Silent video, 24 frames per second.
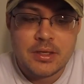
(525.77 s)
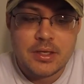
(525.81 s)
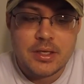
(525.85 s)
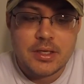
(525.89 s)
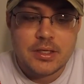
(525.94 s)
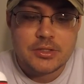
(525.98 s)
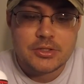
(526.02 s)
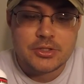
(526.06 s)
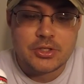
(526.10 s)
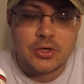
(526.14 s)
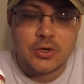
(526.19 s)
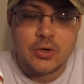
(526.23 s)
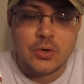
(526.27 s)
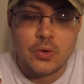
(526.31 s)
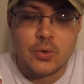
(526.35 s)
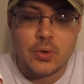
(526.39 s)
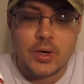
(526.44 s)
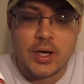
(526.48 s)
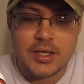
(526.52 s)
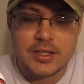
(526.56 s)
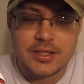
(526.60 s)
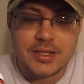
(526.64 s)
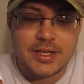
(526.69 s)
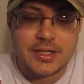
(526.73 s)
So I
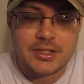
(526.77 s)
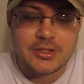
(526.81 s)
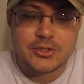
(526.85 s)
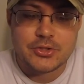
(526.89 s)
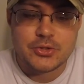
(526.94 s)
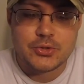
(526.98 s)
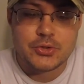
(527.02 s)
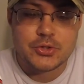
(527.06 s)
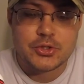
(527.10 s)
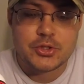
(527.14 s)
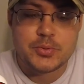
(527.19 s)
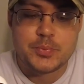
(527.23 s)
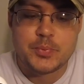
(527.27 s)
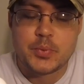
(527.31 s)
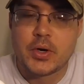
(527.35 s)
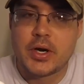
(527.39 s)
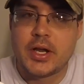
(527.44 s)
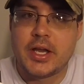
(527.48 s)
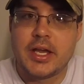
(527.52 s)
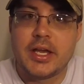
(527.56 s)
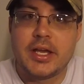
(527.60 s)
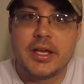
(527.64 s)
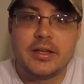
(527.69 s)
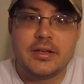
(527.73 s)
like to just
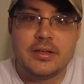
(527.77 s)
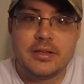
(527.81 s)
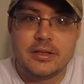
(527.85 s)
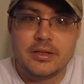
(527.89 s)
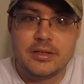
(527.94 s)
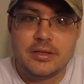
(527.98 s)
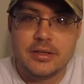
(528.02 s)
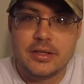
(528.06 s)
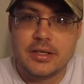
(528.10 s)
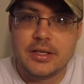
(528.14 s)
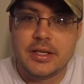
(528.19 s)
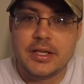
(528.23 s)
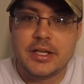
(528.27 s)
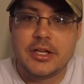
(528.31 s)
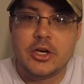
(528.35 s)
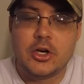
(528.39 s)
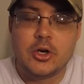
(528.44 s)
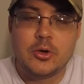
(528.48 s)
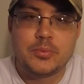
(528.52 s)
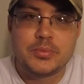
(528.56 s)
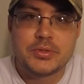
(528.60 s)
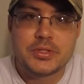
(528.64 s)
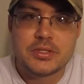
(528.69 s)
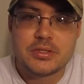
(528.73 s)
spray it. It
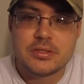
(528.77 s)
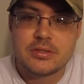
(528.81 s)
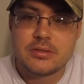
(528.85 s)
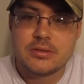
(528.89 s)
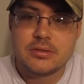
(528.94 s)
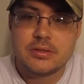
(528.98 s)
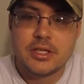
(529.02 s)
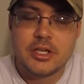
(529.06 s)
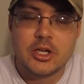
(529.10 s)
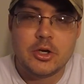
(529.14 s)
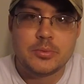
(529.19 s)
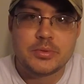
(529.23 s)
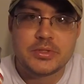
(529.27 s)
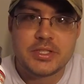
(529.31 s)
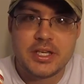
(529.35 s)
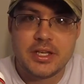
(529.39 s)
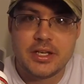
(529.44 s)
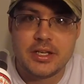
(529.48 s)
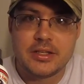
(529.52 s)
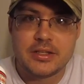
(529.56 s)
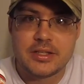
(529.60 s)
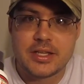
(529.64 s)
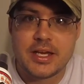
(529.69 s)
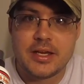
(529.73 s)
helps
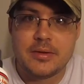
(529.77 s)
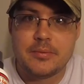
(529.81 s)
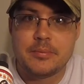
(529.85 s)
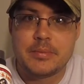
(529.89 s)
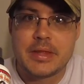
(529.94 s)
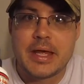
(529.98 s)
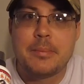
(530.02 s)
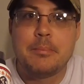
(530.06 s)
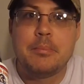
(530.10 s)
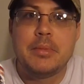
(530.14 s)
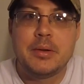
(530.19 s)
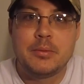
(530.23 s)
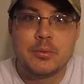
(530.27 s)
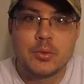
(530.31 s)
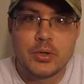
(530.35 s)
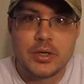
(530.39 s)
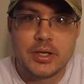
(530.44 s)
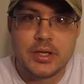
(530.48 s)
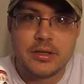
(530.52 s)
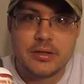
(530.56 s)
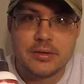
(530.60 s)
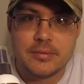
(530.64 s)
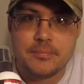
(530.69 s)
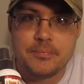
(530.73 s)
getting that memory
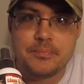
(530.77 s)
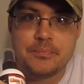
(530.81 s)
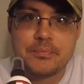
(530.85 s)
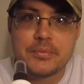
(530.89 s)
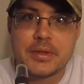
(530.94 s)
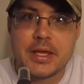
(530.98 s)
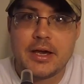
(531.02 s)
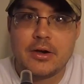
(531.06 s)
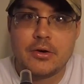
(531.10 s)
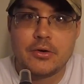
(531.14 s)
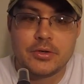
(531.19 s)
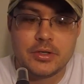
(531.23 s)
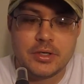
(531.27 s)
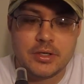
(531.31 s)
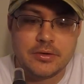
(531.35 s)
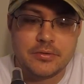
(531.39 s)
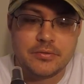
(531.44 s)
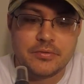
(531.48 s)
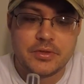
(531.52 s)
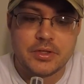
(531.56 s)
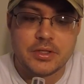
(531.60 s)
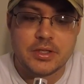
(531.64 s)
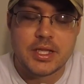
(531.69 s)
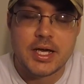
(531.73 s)
out of
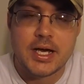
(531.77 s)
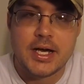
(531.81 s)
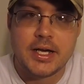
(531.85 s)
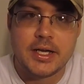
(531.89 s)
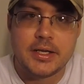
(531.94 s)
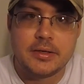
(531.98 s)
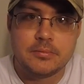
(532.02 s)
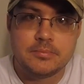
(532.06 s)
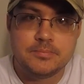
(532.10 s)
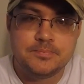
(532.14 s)
the line.